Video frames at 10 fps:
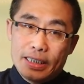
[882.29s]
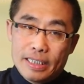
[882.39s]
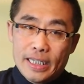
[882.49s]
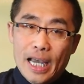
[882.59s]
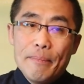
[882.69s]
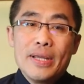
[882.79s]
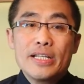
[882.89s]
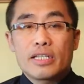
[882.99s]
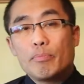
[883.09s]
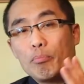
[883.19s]
Jie
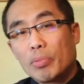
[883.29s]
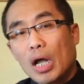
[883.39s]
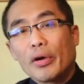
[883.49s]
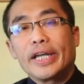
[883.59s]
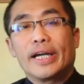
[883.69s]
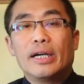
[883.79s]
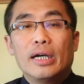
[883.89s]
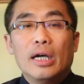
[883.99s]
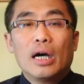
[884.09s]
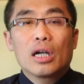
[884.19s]
means blocking,
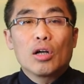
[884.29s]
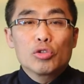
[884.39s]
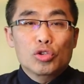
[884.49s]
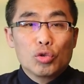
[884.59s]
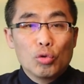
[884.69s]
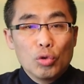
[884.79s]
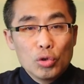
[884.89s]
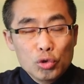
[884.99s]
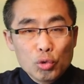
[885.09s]
close to